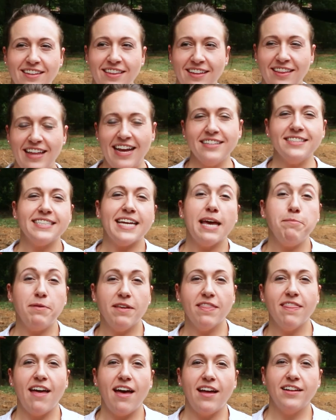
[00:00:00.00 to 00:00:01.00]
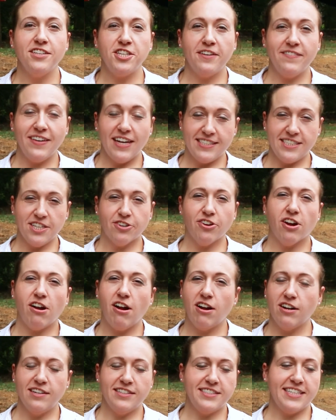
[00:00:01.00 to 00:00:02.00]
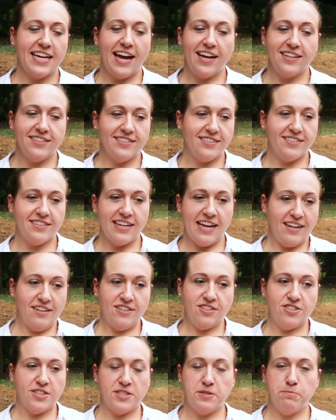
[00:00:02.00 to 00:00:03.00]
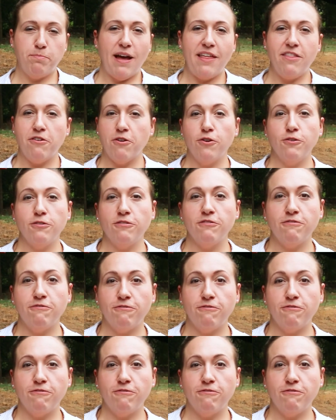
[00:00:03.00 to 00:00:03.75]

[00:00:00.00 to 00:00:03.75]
The landscaping that JVI Secret Gardens has just by their own